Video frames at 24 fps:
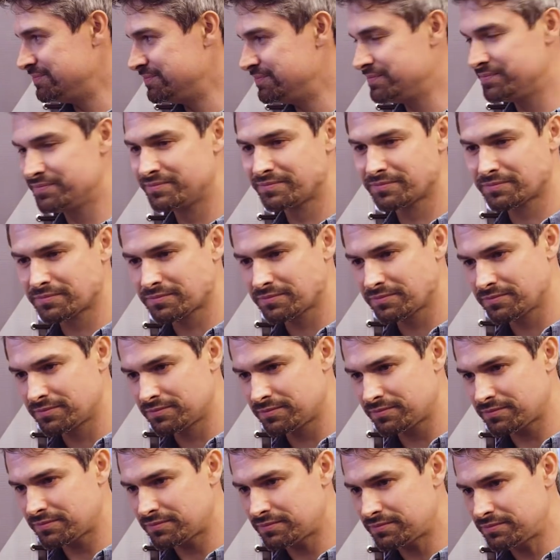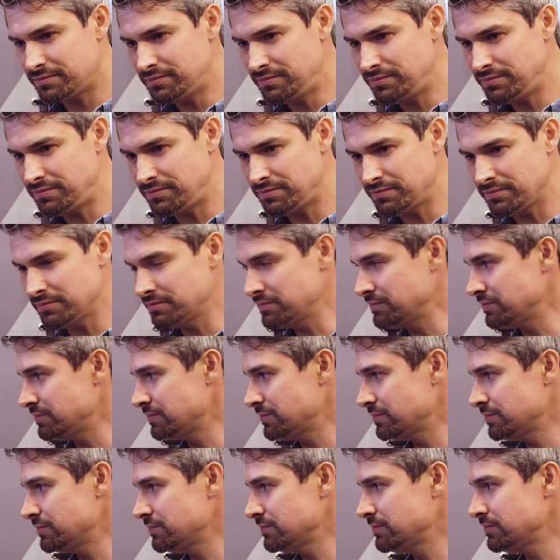
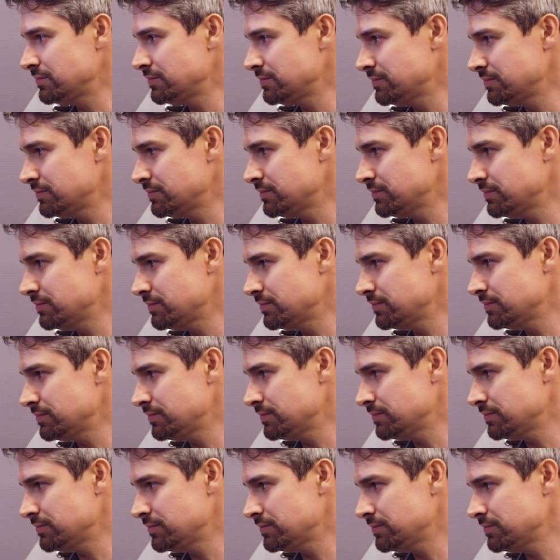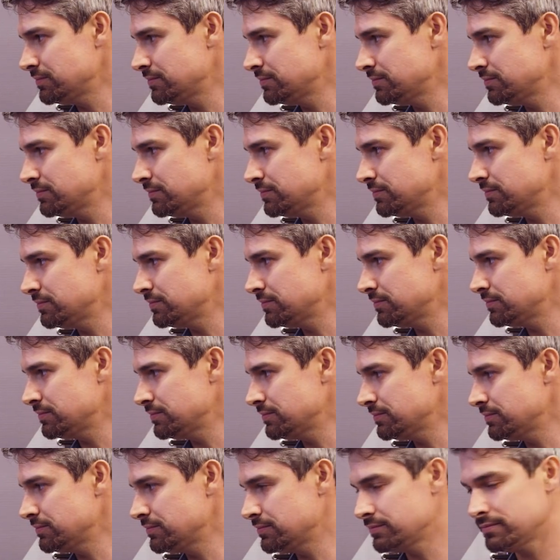
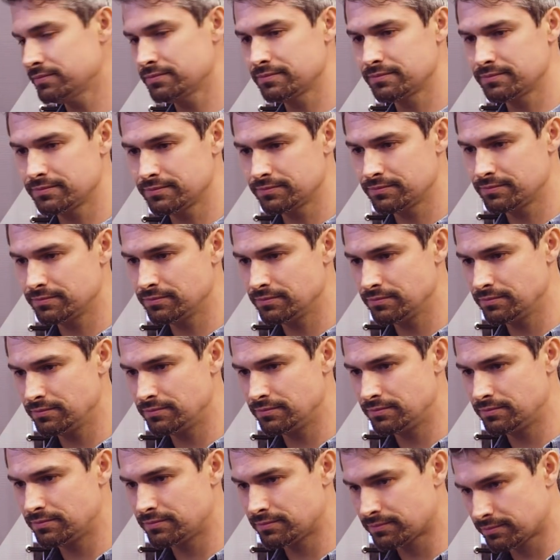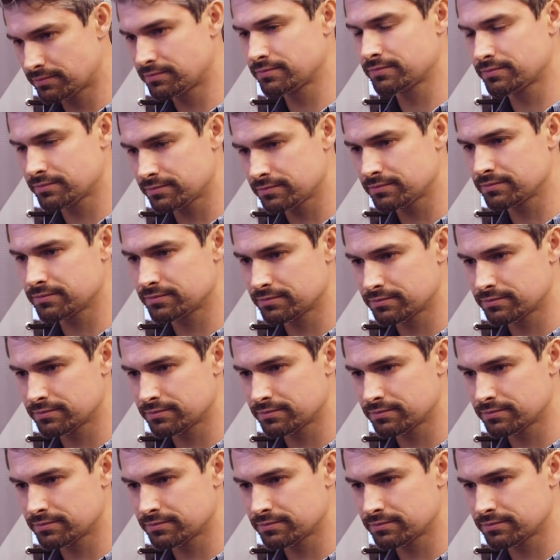The person shown says nothing.